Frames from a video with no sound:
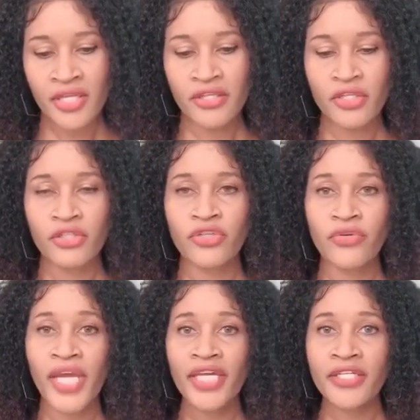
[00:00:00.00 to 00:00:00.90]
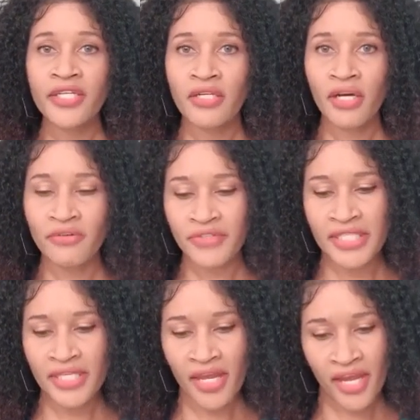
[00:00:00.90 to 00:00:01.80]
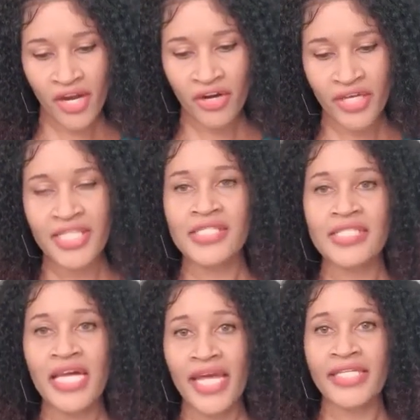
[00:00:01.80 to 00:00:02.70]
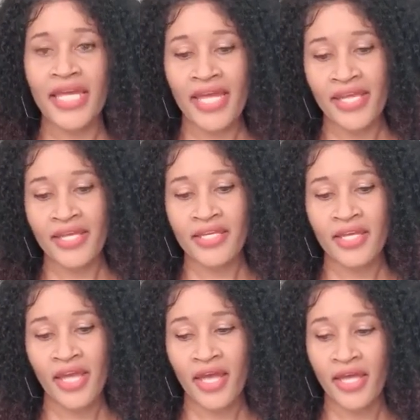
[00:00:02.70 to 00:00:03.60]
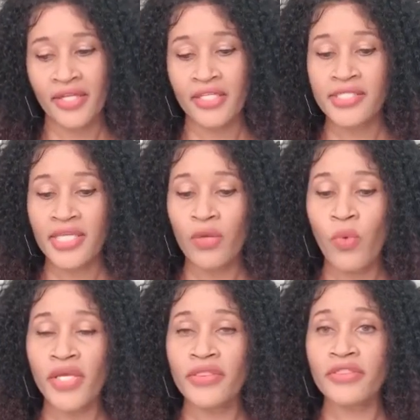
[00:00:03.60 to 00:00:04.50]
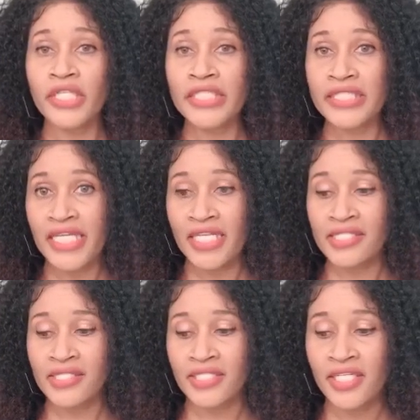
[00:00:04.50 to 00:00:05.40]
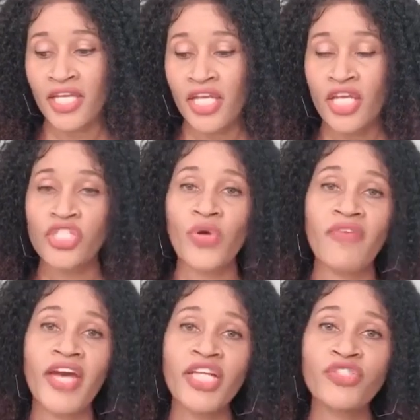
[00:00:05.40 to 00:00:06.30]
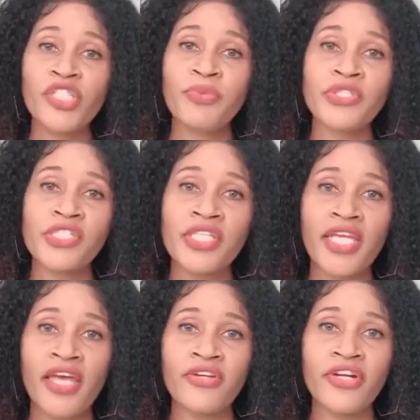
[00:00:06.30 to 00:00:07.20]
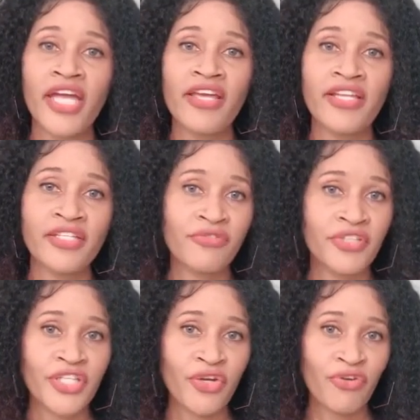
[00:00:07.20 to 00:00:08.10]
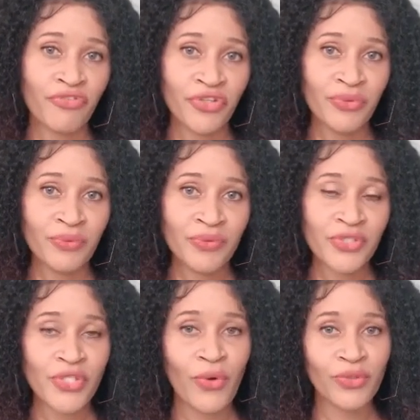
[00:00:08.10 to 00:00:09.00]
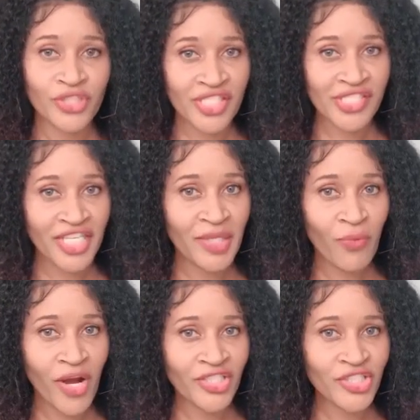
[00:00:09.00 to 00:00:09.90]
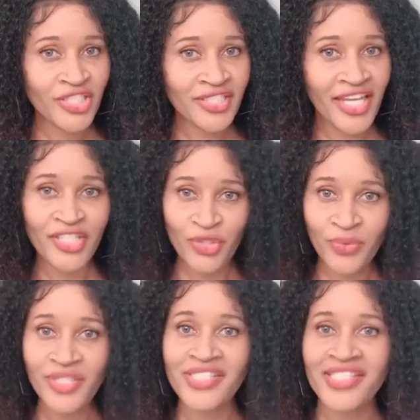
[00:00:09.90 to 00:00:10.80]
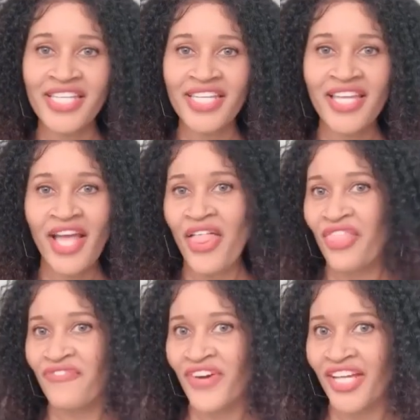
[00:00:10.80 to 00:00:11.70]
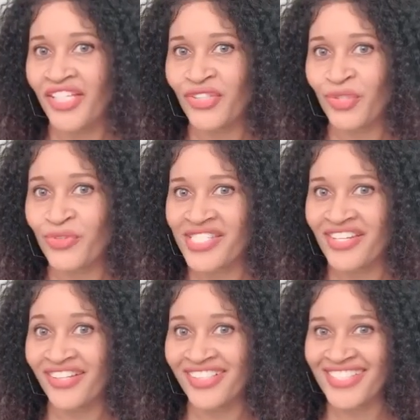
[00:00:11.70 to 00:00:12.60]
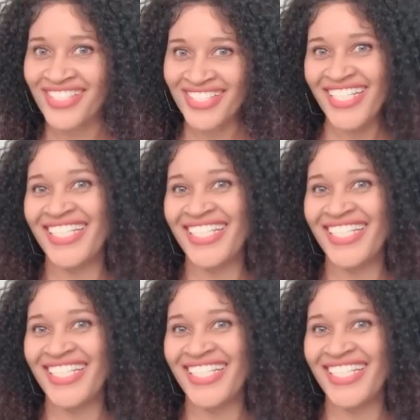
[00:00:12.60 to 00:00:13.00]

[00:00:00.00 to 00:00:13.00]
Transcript: The grade of the hair is 9A and it's a 130 density. So I've actually put together a little video for you. So just keep watching and you will see the final results.